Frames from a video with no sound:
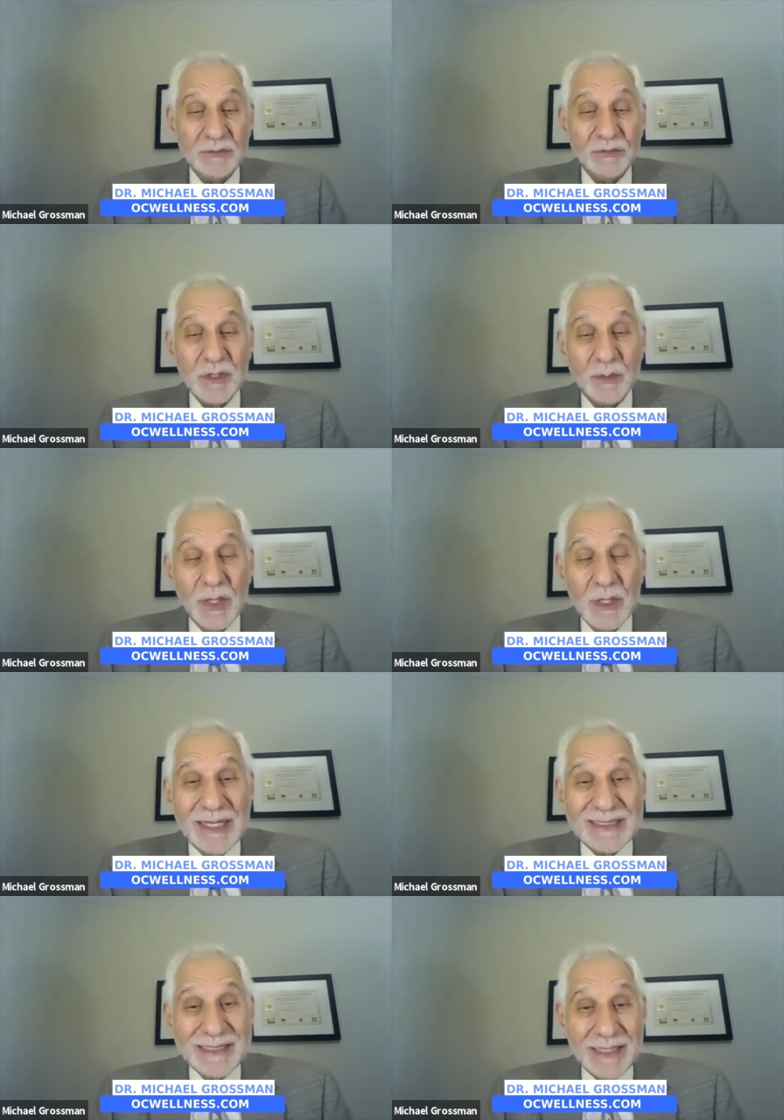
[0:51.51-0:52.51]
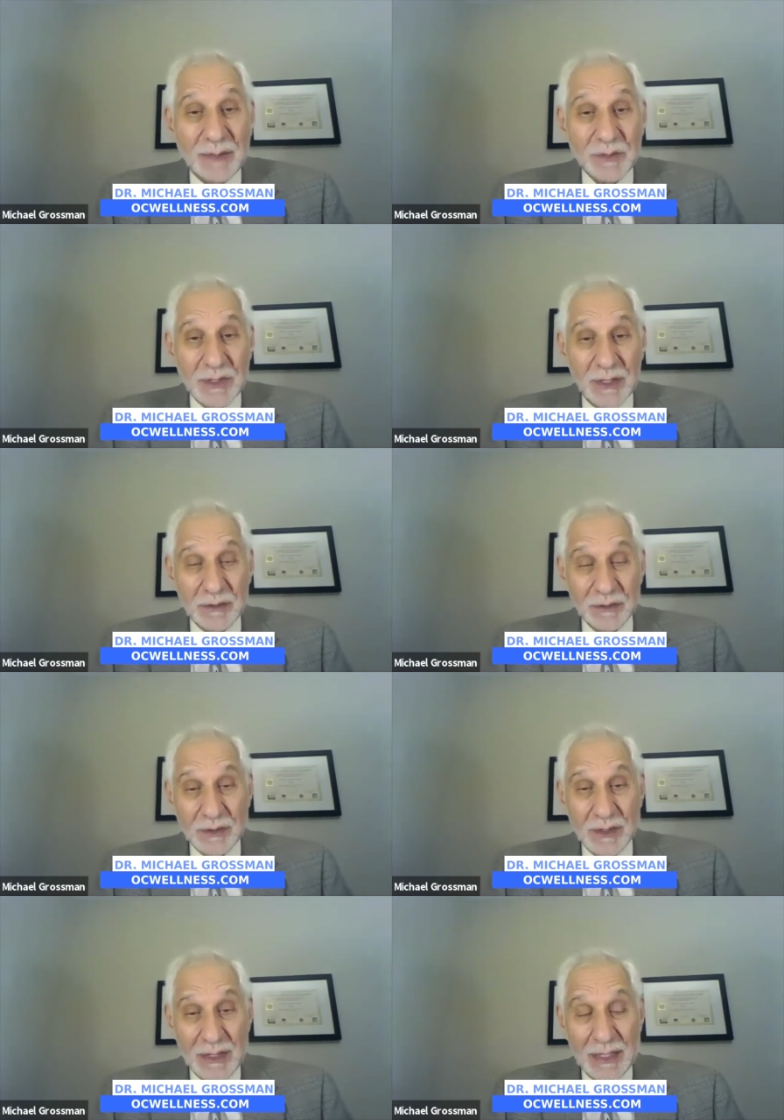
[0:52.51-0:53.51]
I've written a book on stem
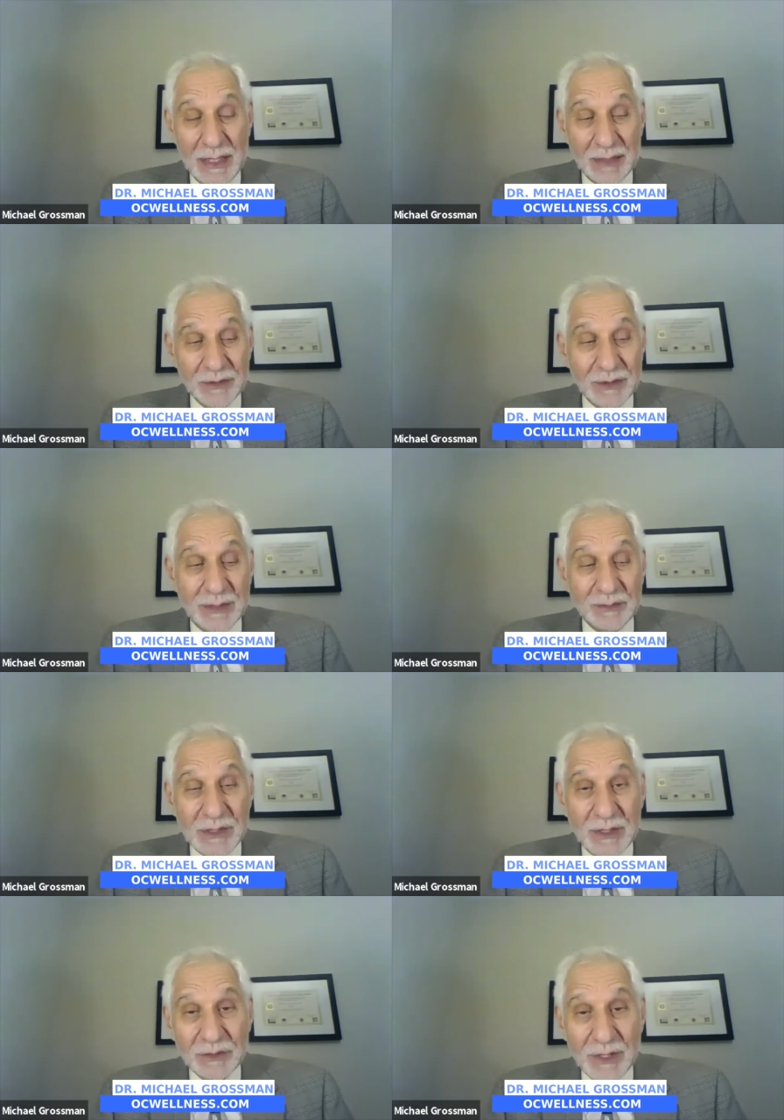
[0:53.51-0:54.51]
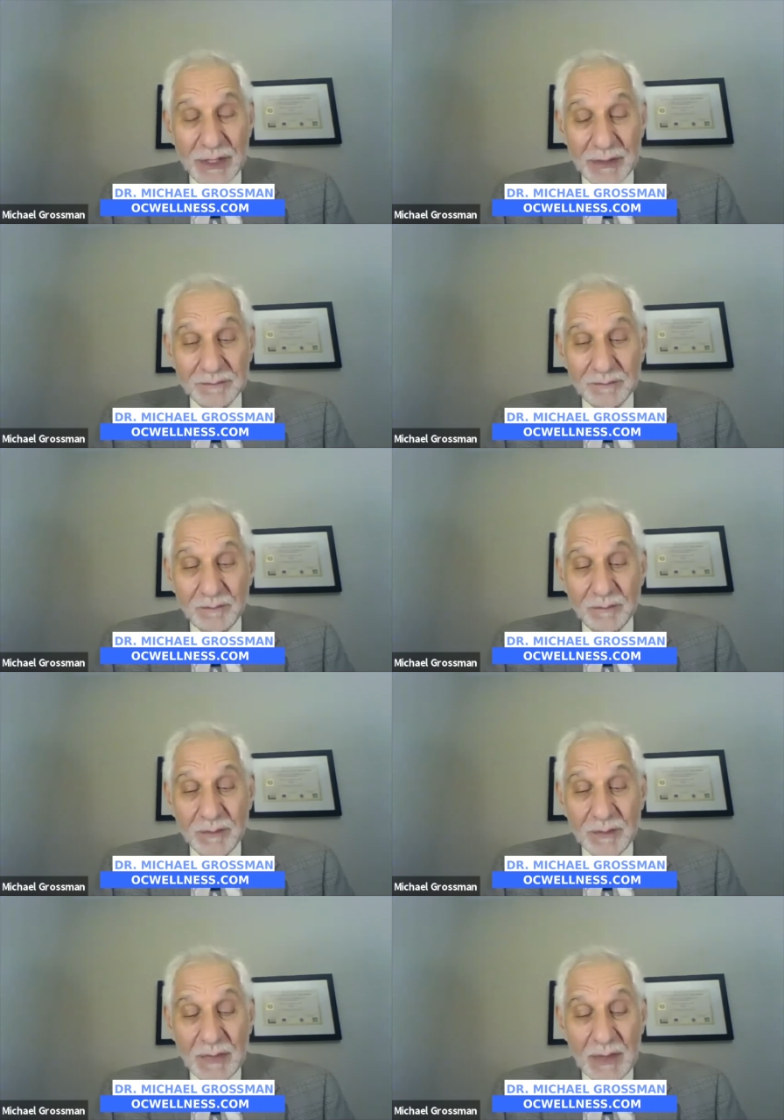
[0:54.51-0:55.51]
cells, how stem cells can
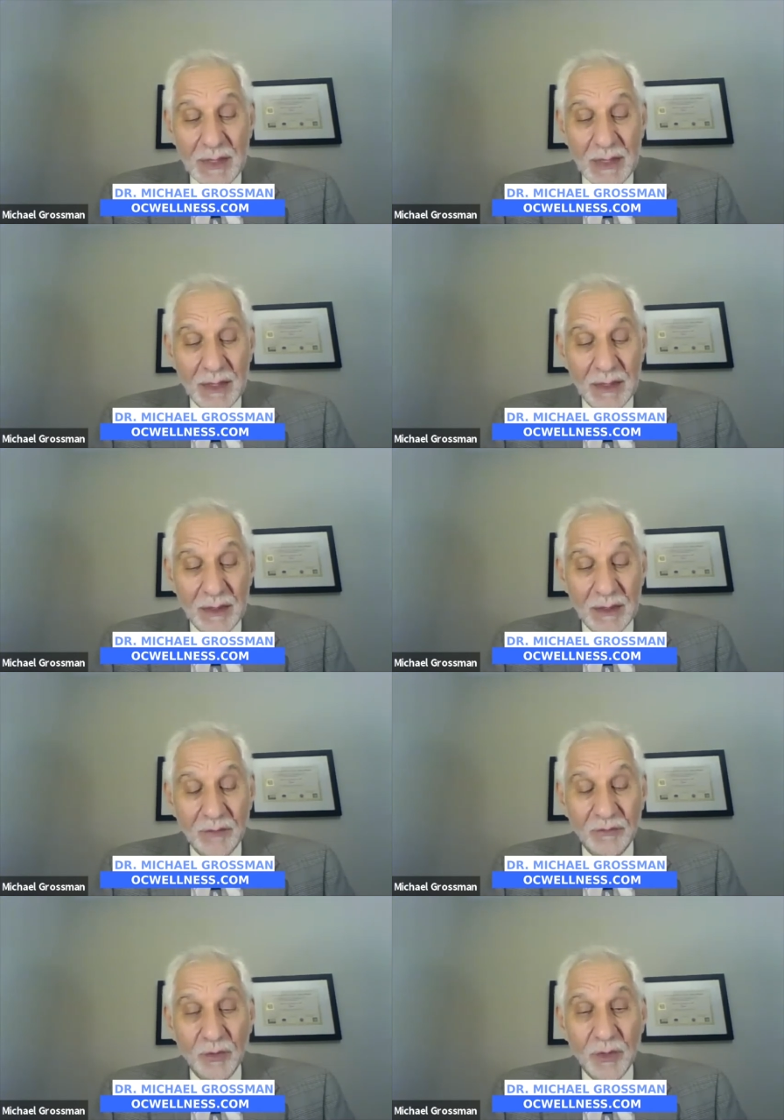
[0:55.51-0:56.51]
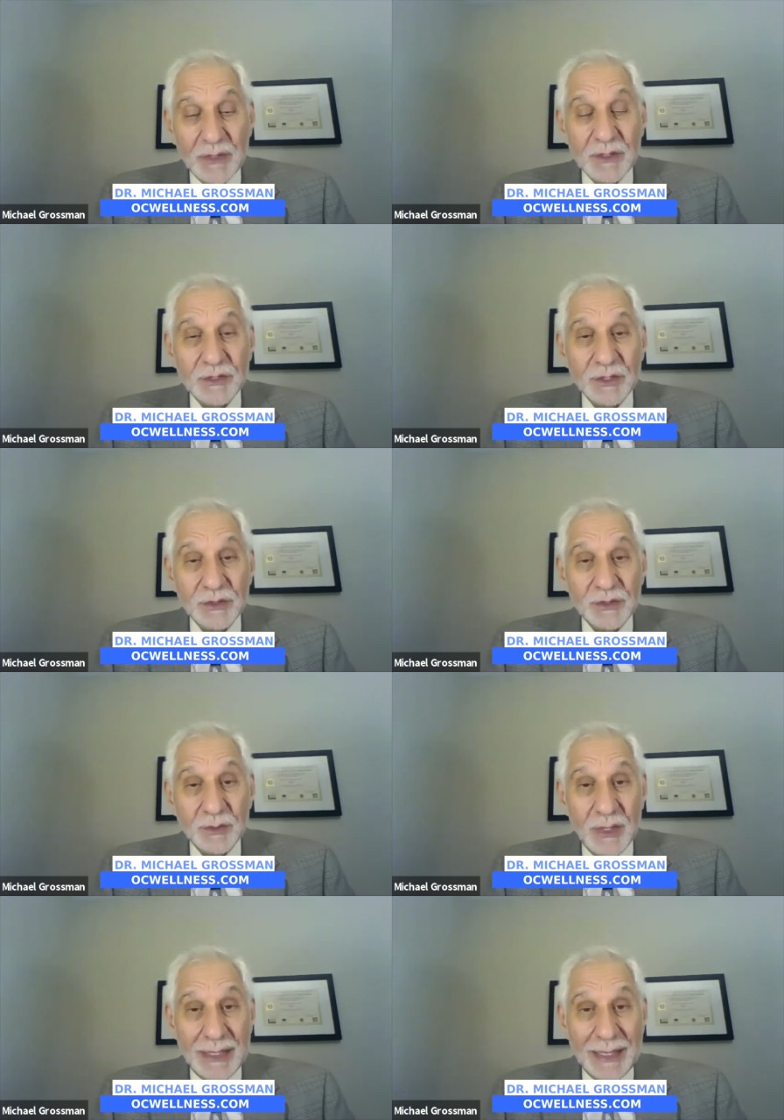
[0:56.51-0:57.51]
avoid
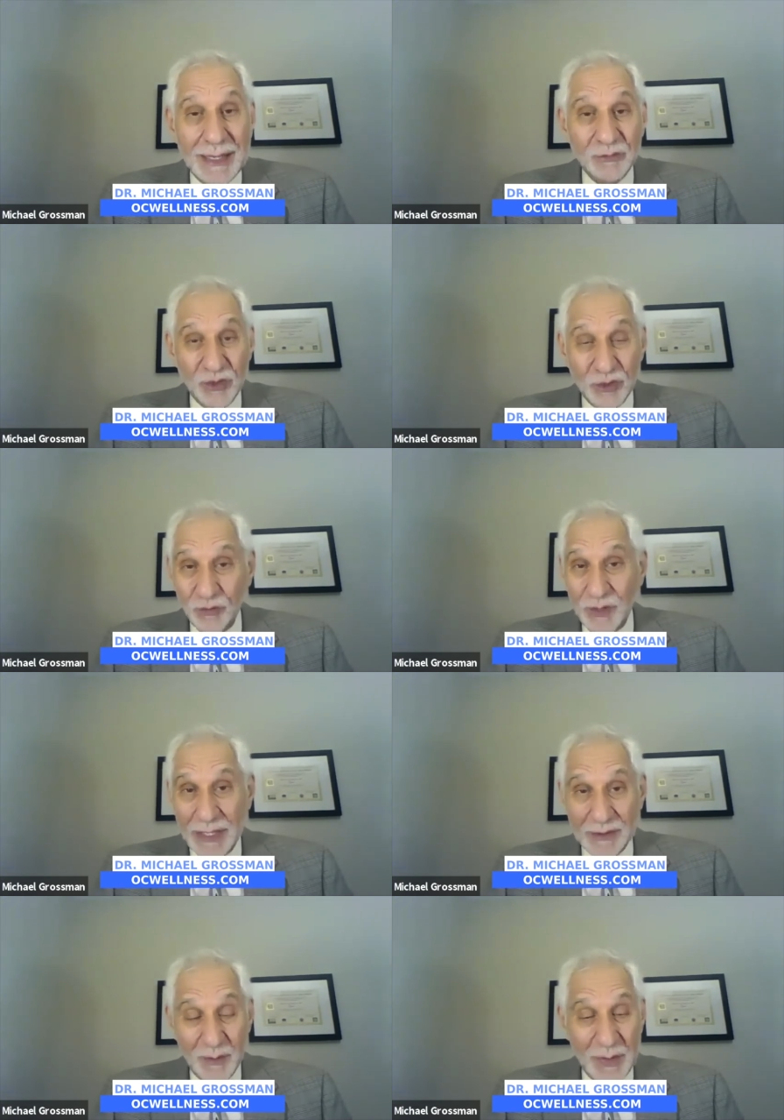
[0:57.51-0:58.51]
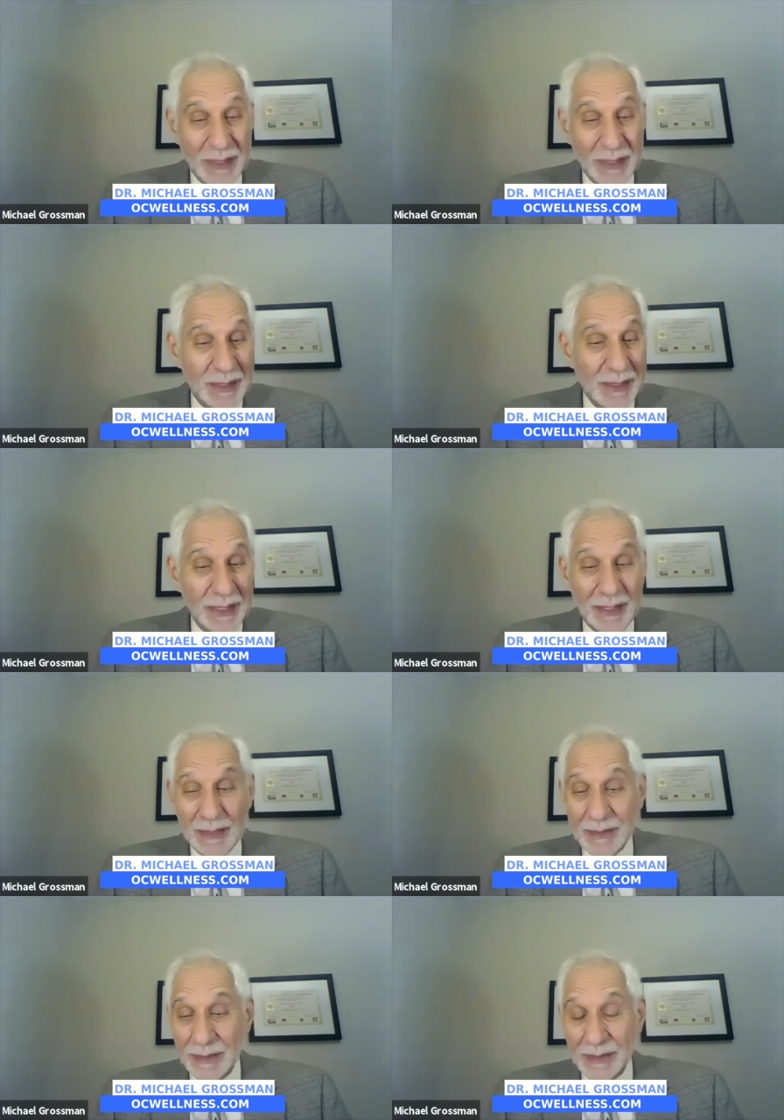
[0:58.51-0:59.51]
surgery and rejuvenate the body
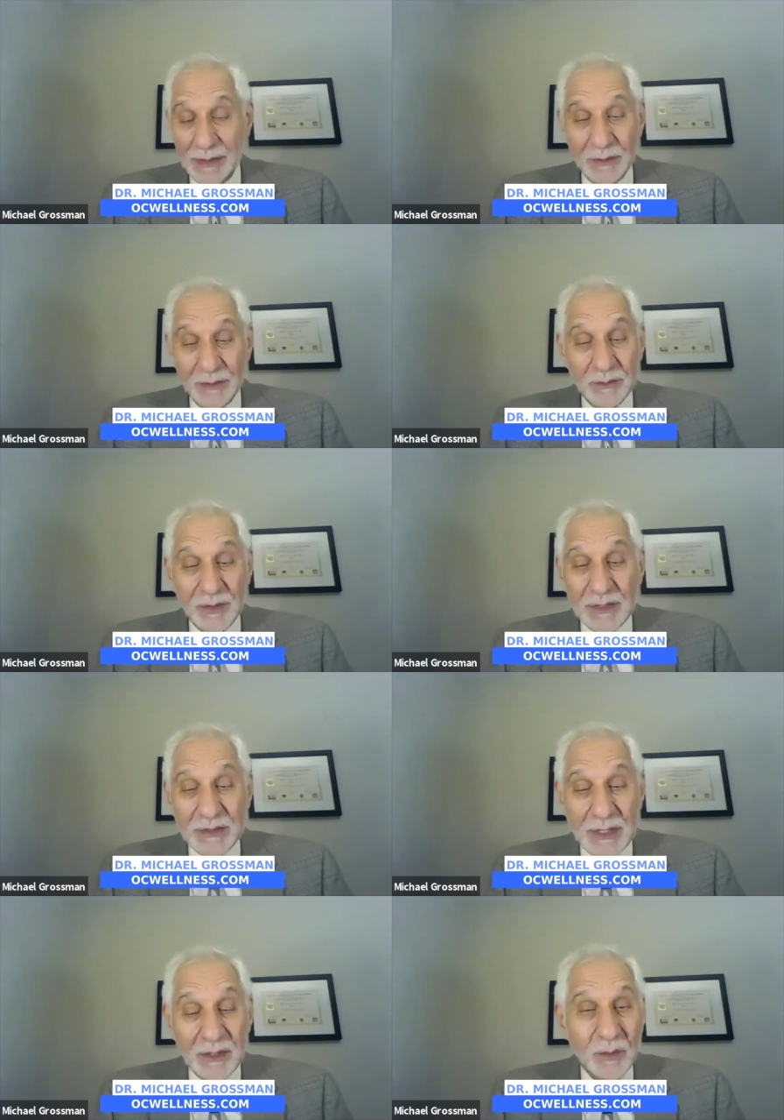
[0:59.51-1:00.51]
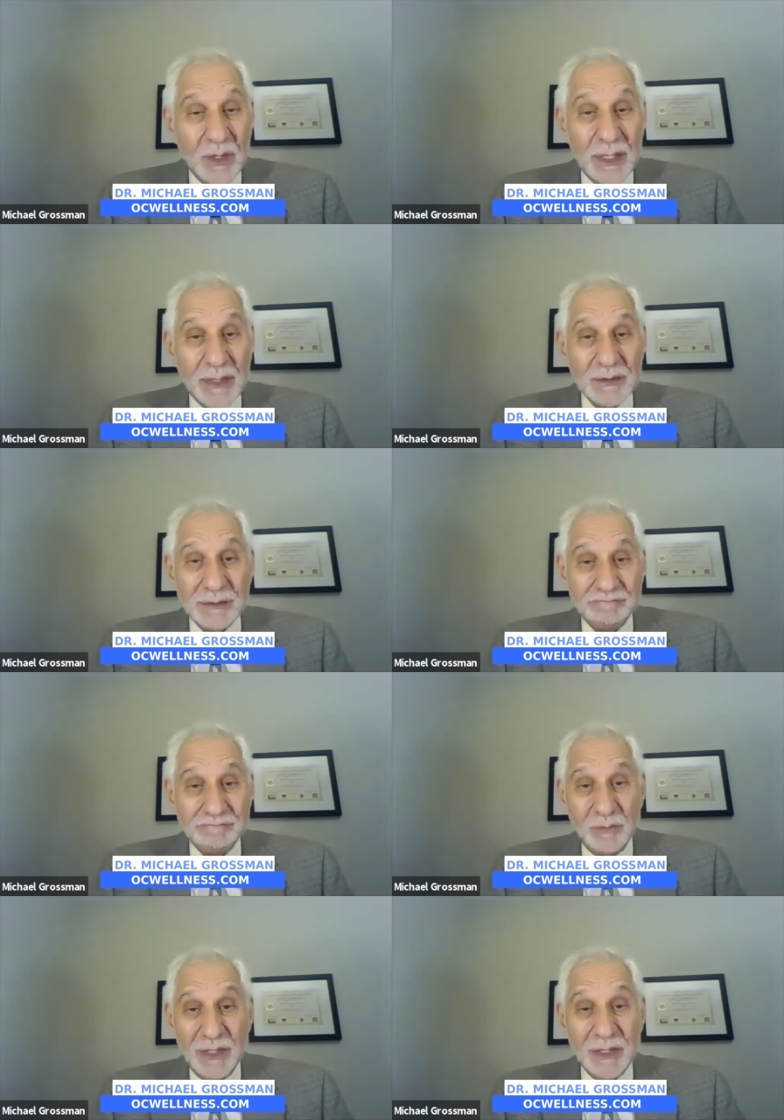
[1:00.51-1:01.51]
and heal things that otherwise
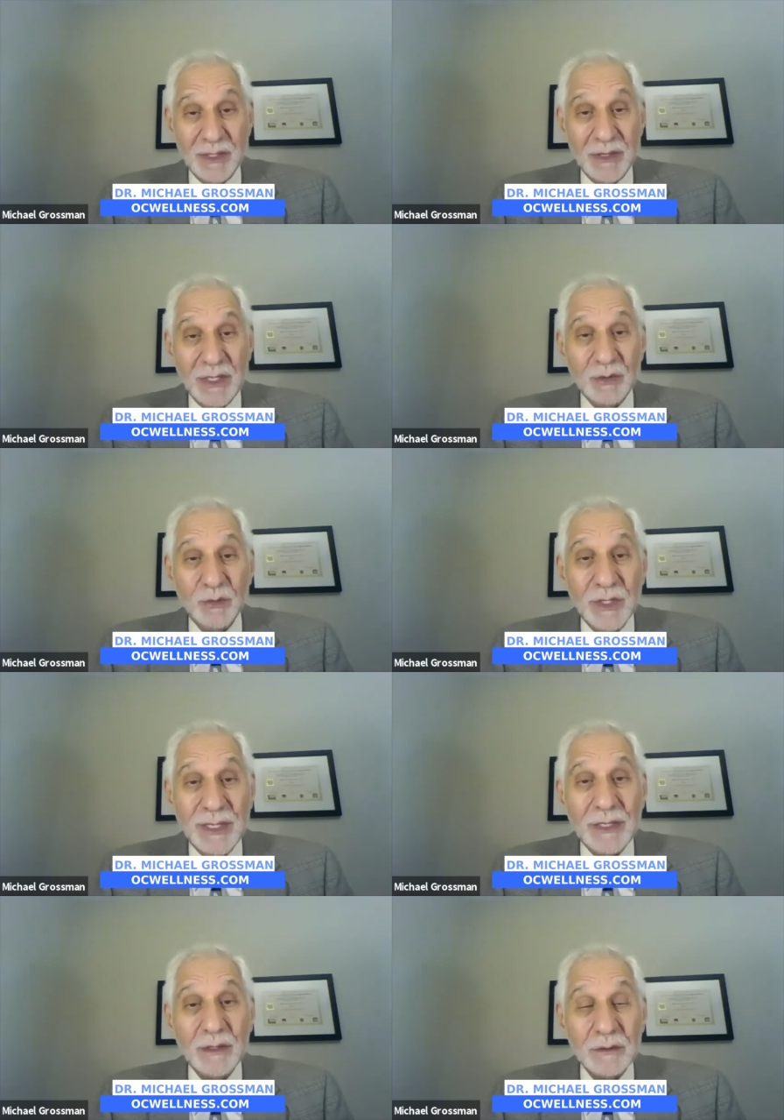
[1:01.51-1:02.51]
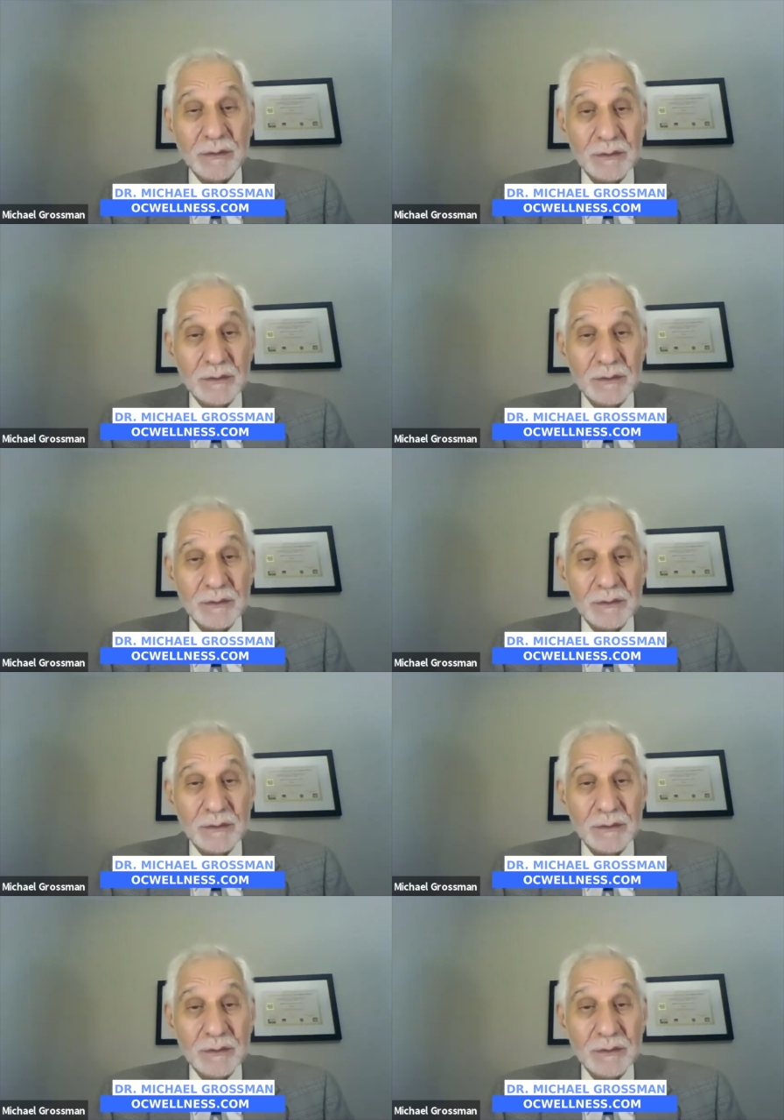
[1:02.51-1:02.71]
we didn't think would heal.